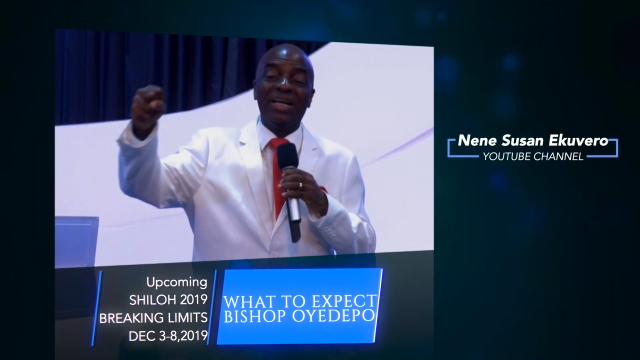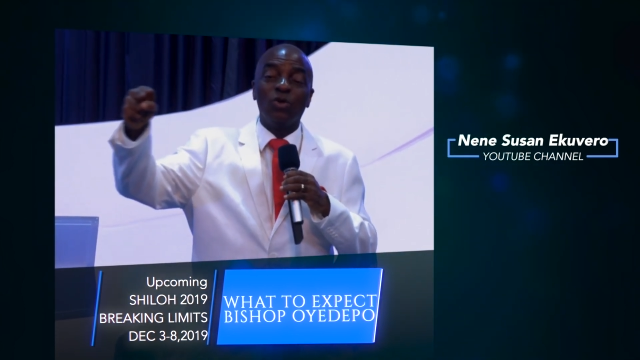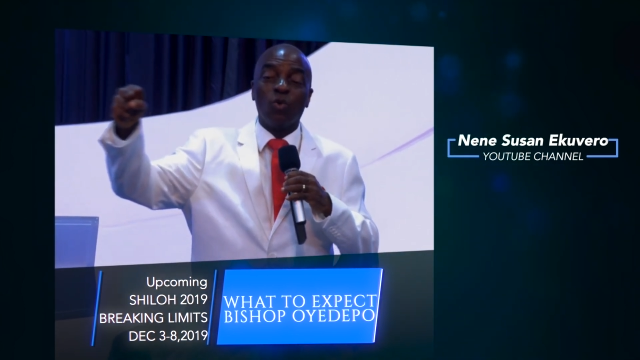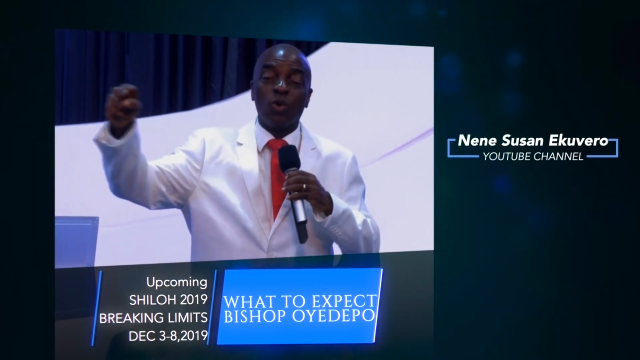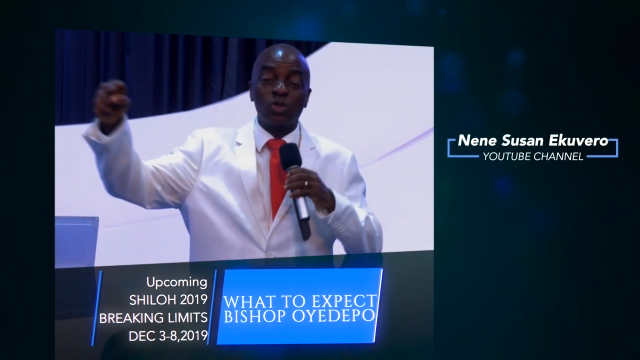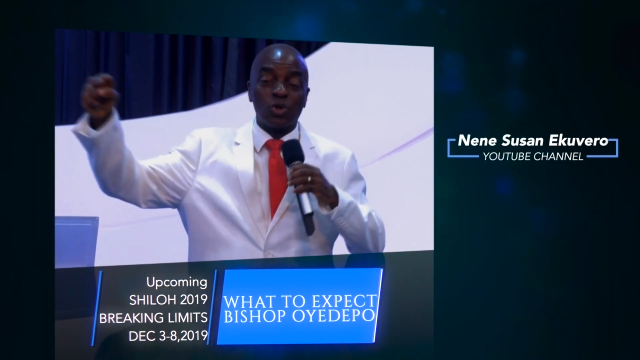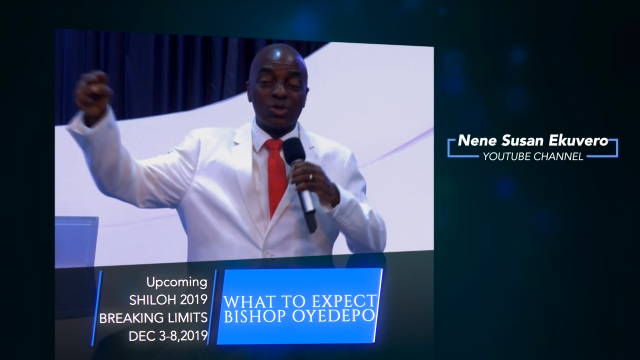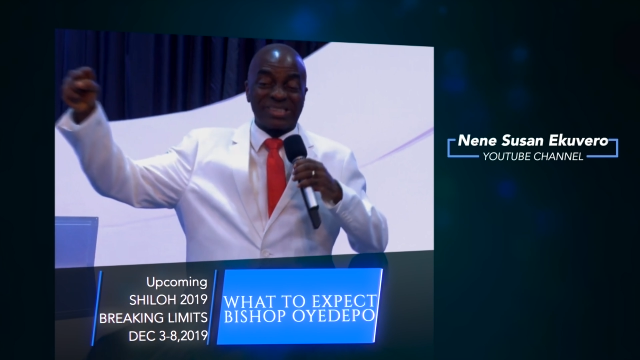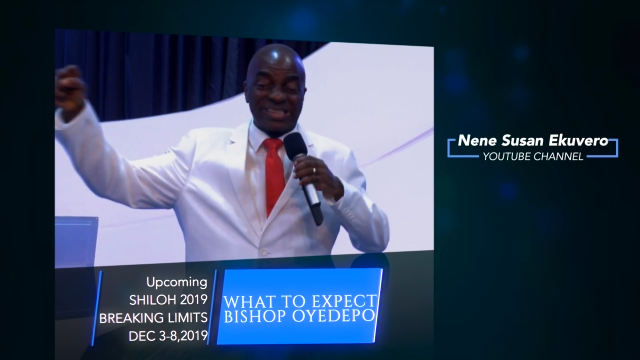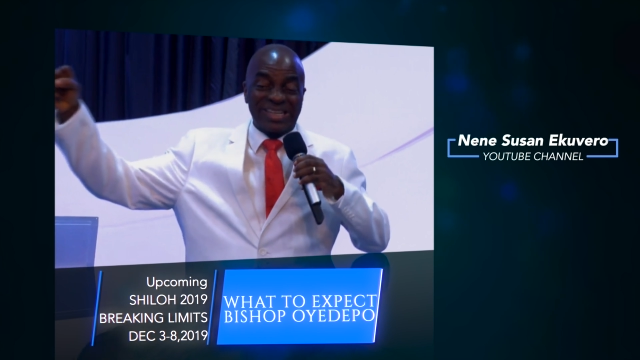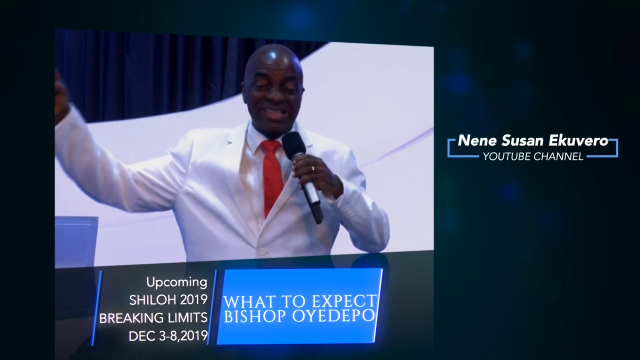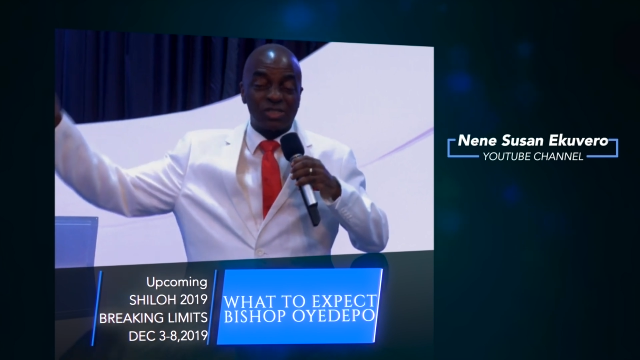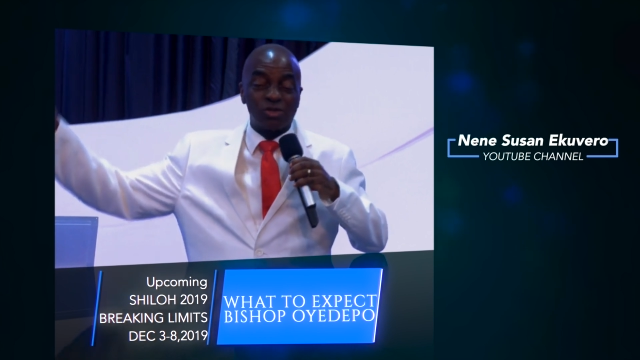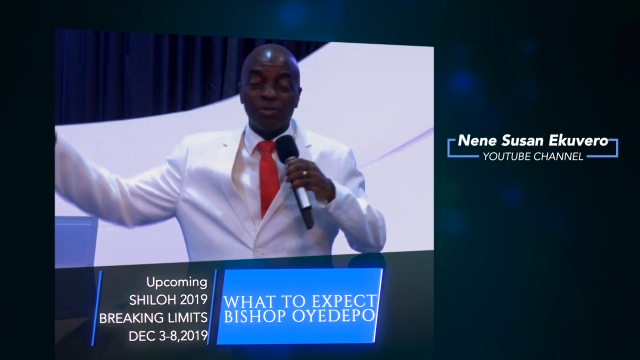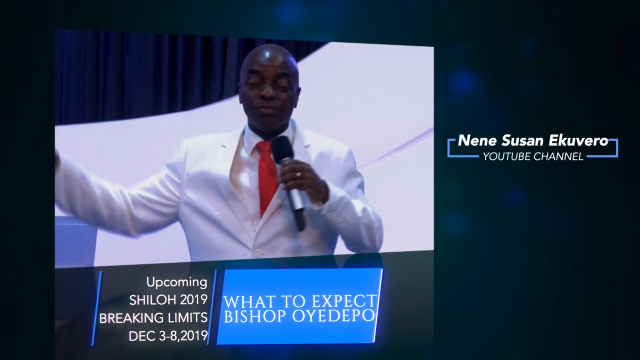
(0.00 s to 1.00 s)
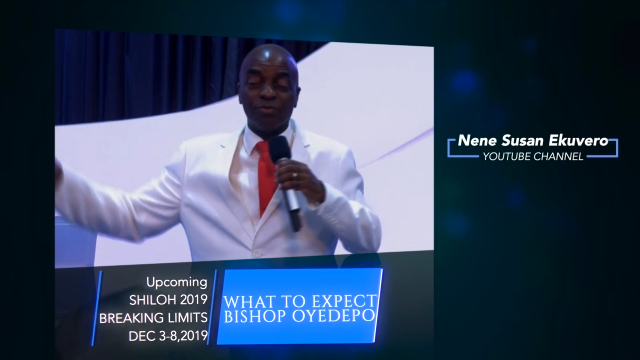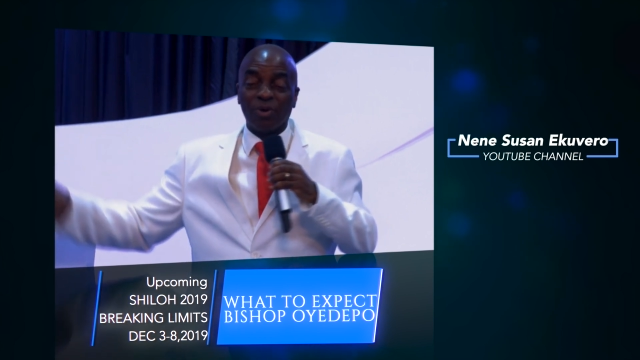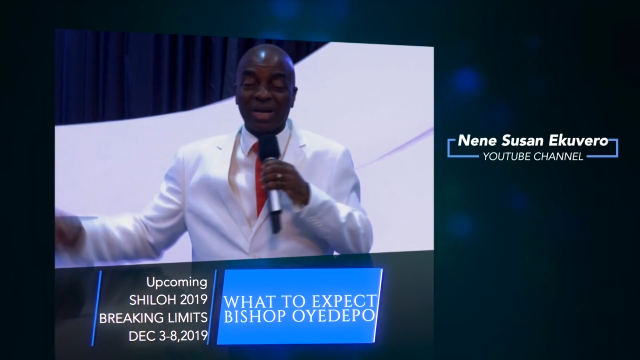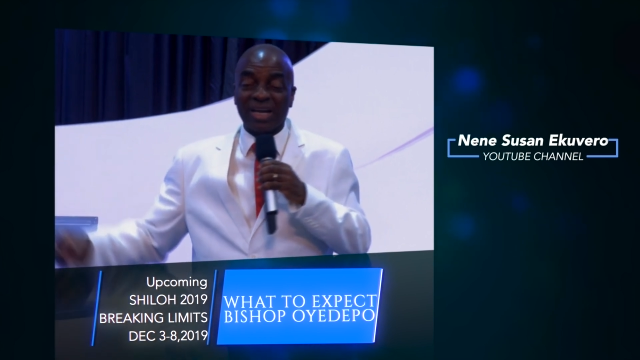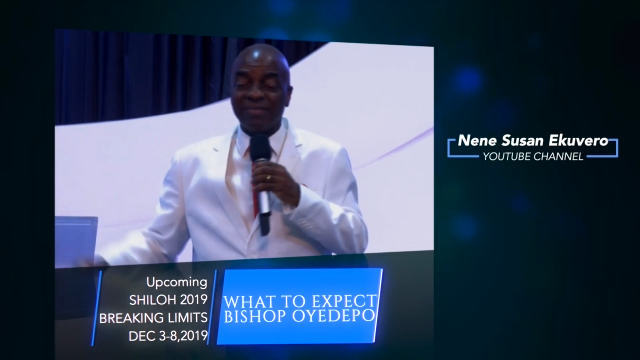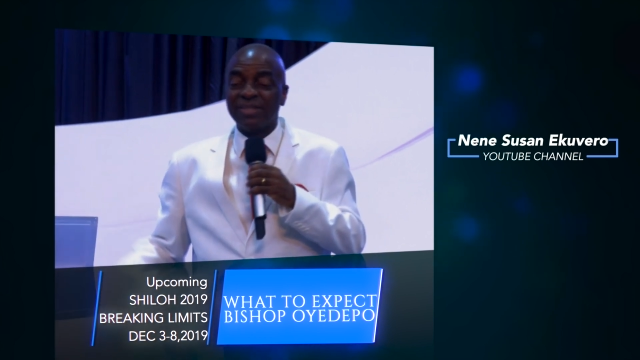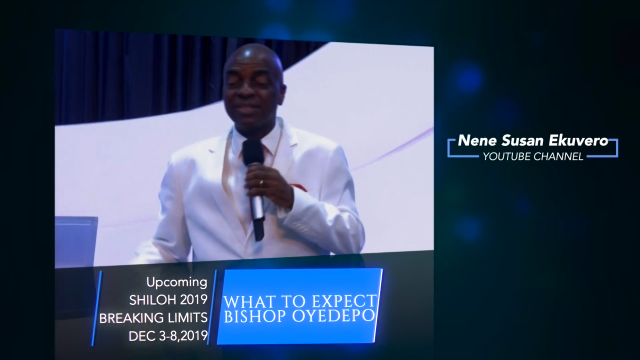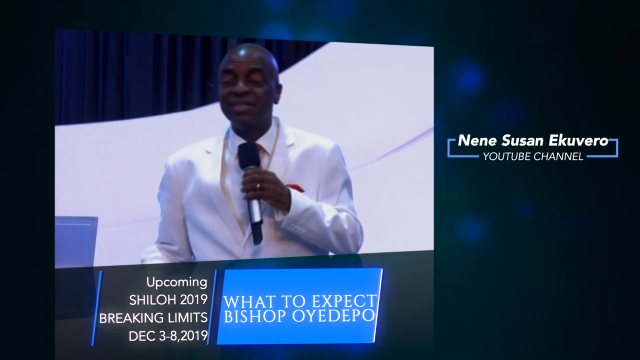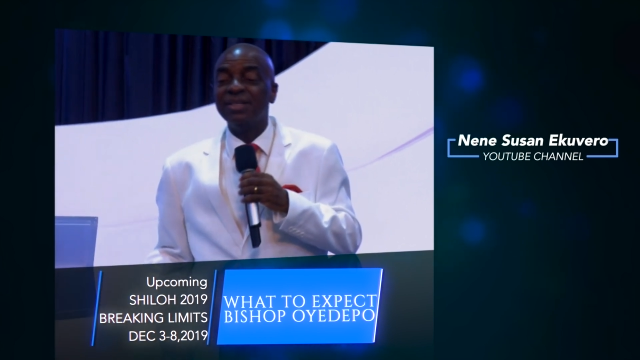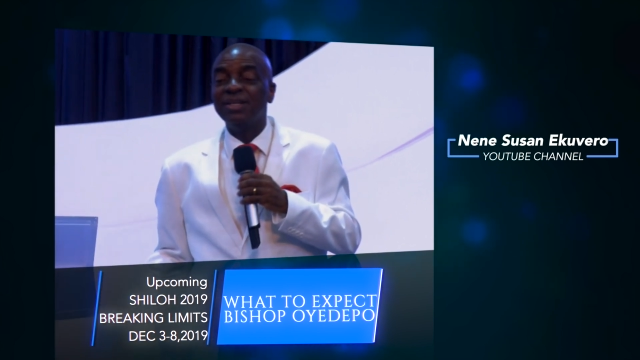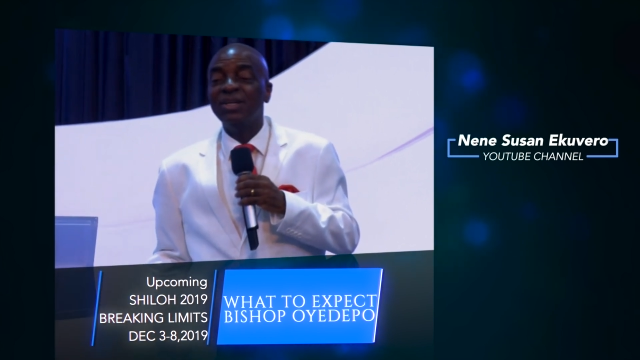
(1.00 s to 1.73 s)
you want your sins to be forgiven,